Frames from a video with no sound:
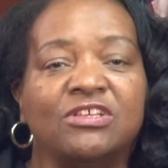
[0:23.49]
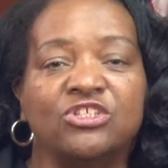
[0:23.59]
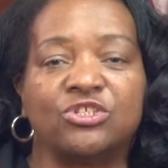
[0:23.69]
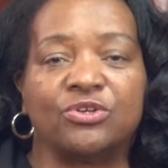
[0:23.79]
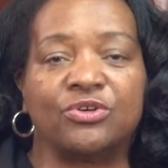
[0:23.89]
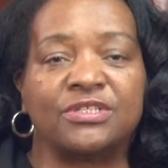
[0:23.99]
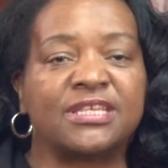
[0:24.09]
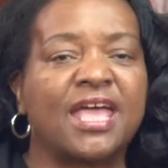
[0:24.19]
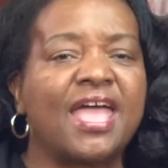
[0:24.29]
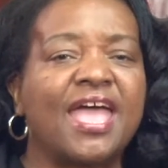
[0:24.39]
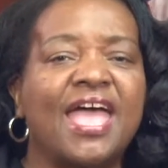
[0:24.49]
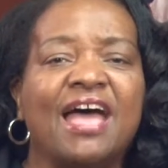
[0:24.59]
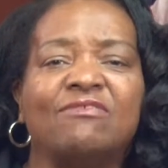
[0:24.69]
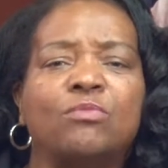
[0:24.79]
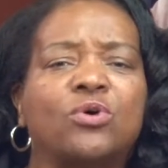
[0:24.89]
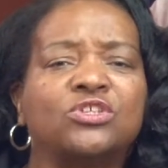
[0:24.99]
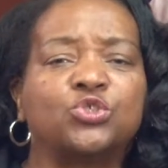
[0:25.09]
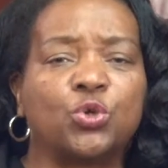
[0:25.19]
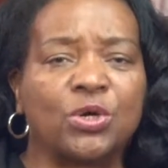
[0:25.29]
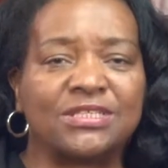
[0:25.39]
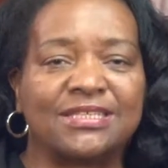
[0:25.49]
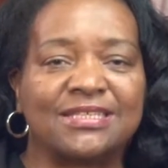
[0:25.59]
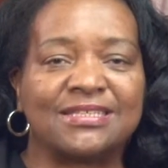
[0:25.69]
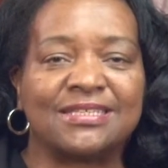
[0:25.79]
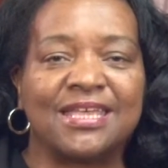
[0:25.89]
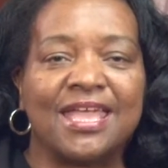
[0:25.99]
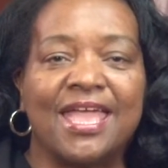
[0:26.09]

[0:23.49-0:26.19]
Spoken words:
insurance have more choices